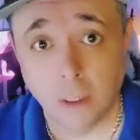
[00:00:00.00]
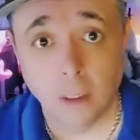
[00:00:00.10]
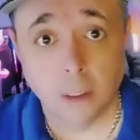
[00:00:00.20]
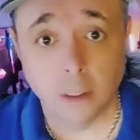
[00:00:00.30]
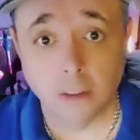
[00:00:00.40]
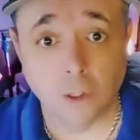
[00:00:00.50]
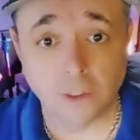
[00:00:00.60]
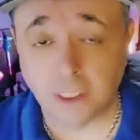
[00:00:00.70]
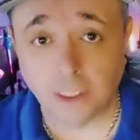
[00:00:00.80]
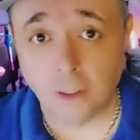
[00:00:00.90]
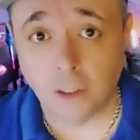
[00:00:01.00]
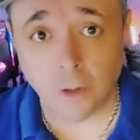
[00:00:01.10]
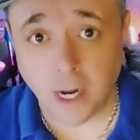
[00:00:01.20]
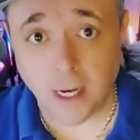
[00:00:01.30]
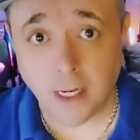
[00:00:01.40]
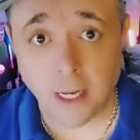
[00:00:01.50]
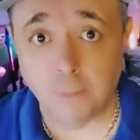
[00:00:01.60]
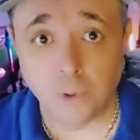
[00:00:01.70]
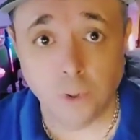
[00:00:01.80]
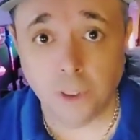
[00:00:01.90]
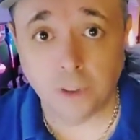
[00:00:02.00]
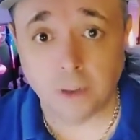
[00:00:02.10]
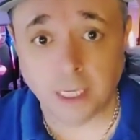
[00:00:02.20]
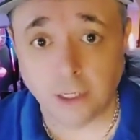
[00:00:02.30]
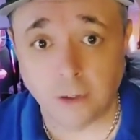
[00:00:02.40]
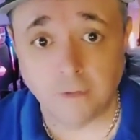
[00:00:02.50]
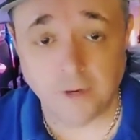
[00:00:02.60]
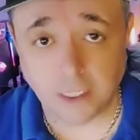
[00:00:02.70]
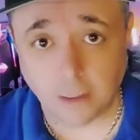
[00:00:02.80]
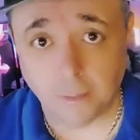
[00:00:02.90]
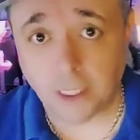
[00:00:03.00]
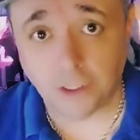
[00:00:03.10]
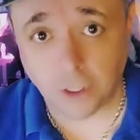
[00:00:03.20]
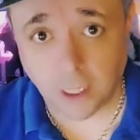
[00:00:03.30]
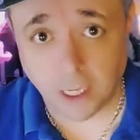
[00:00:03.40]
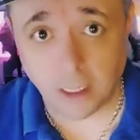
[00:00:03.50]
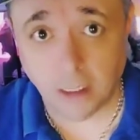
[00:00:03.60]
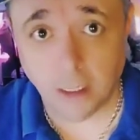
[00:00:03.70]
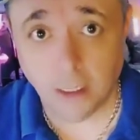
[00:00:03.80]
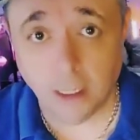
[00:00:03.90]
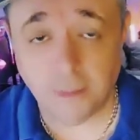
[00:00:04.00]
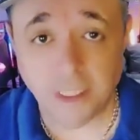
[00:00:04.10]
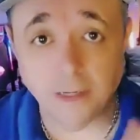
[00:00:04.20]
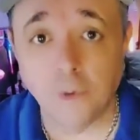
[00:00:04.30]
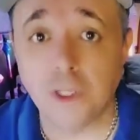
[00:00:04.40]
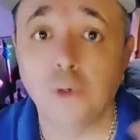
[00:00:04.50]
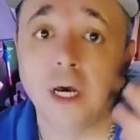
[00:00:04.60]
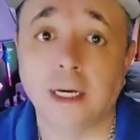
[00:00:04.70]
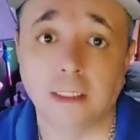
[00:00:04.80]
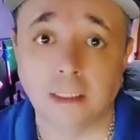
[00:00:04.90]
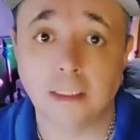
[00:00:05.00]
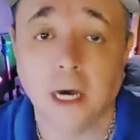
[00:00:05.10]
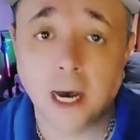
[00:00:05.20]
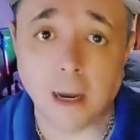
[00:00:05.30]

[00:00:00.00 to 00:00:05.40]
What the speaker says: Don't sit there and cry and boo-hoo like you're the victim, because you're not. I'm done with you guys. Stop.